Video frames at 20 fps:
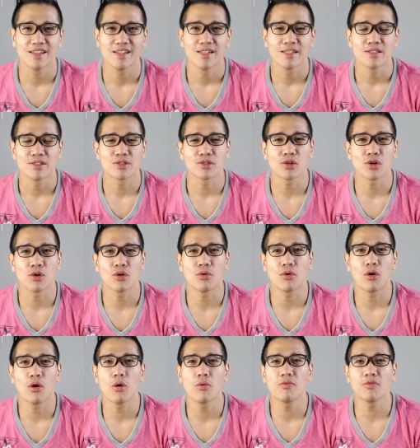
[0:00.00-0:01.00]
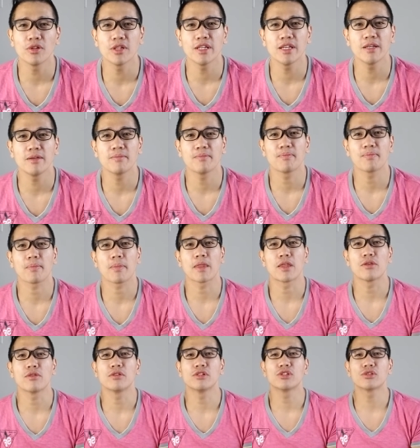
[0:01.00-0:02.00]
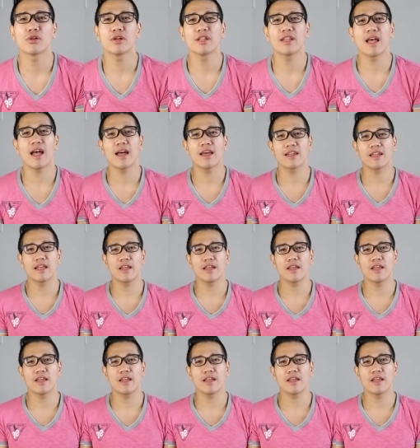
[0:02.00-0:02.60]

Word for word: So hopefully you enjoyed that.